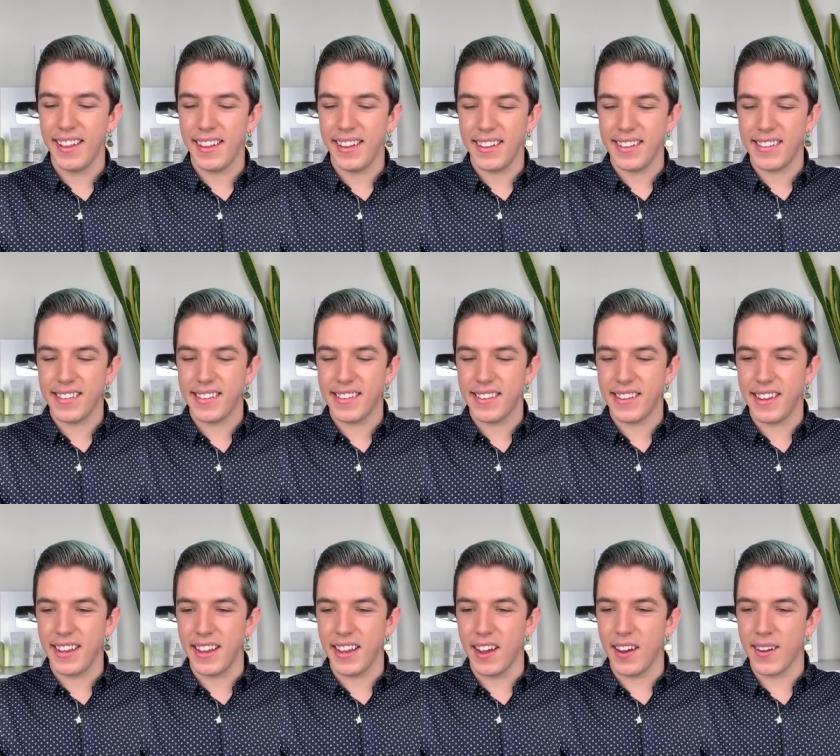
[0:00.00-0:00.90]
Let's
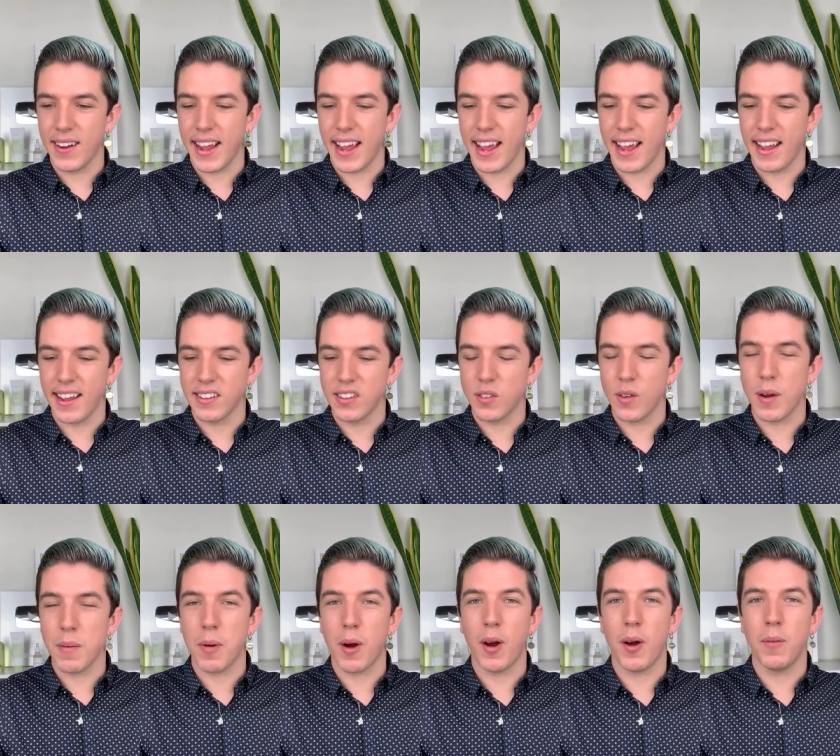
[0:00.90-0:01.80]
see. Okay, so
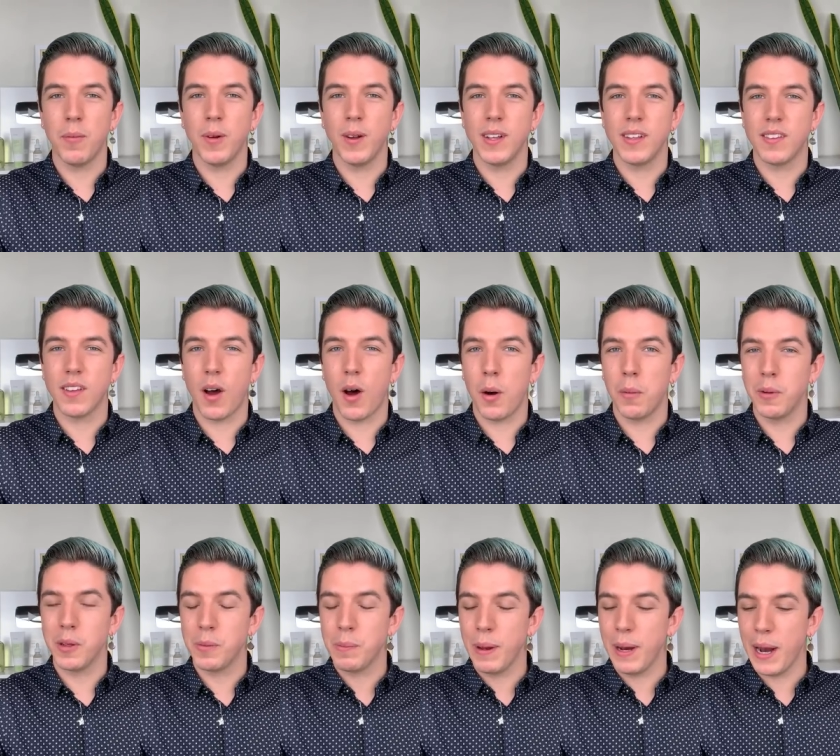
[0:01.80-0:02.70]
I'm almost it's
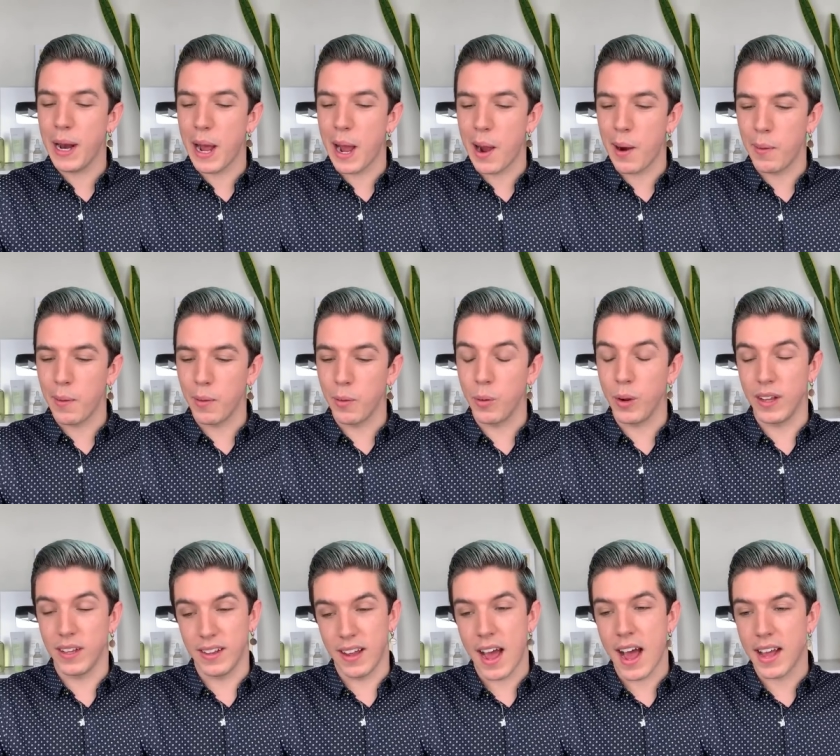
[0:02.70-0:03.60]
almost been an hour. Well,
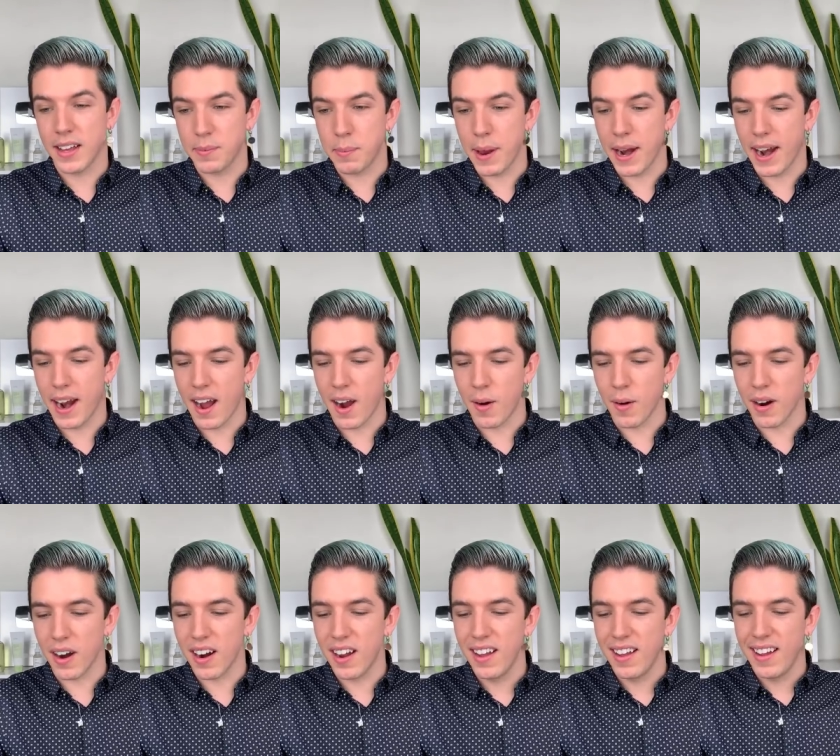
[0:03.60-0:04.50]
it has been an
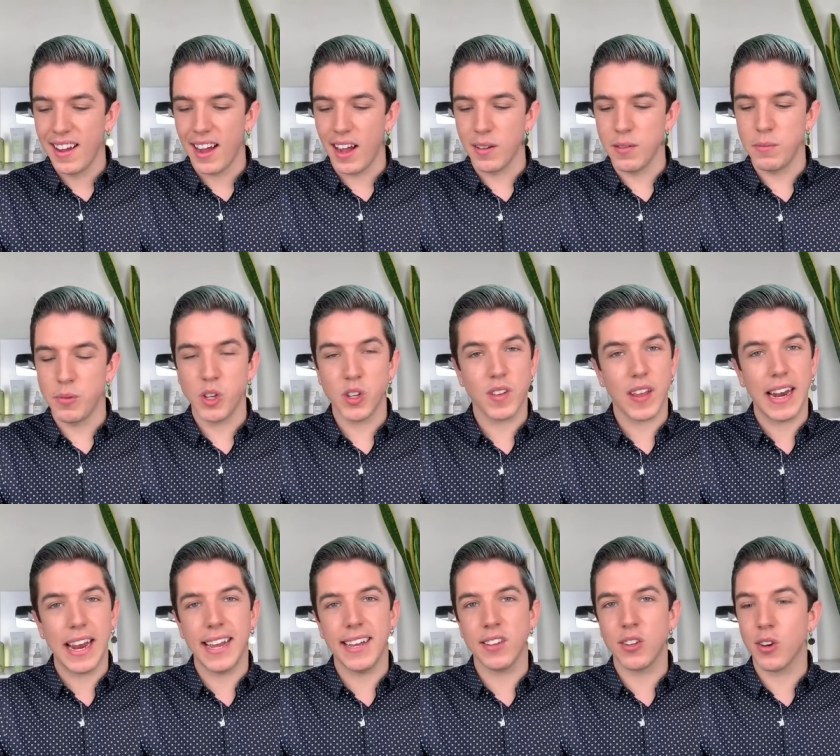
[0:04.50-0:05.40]
hour. I'm just
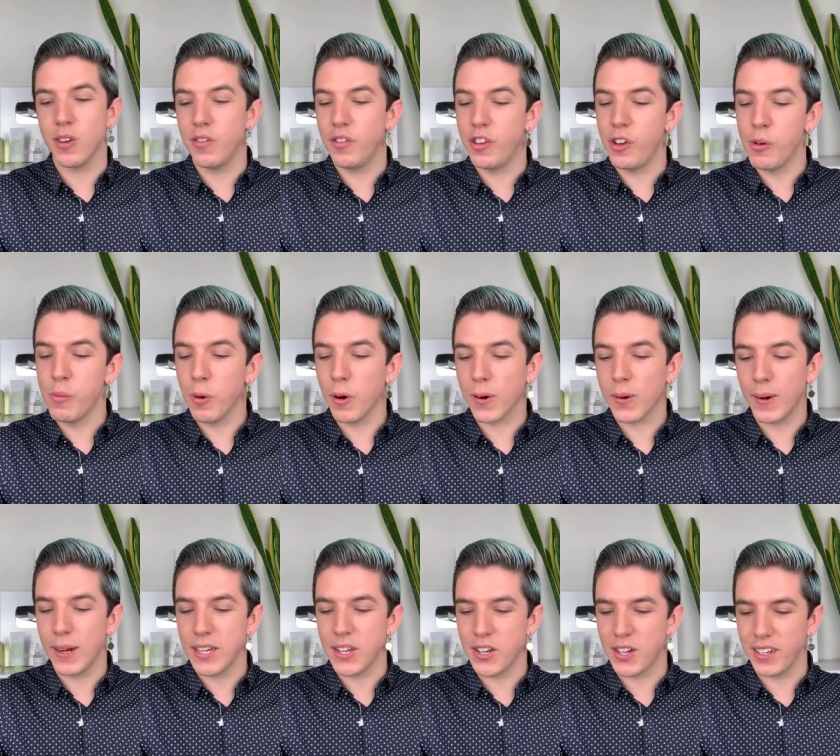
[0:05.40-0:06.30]
going to answer a few more
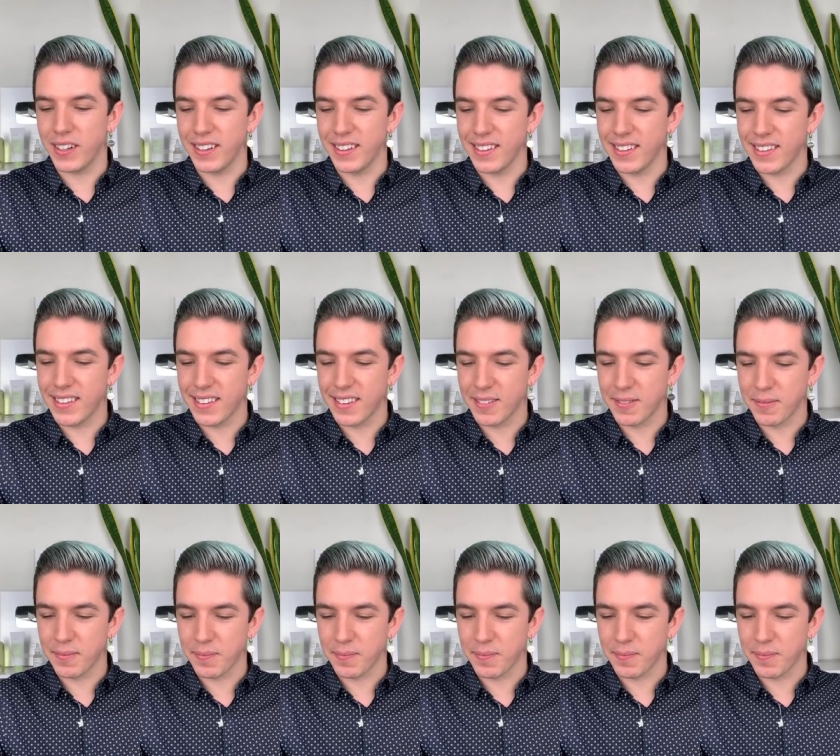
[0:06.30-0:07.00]
questions.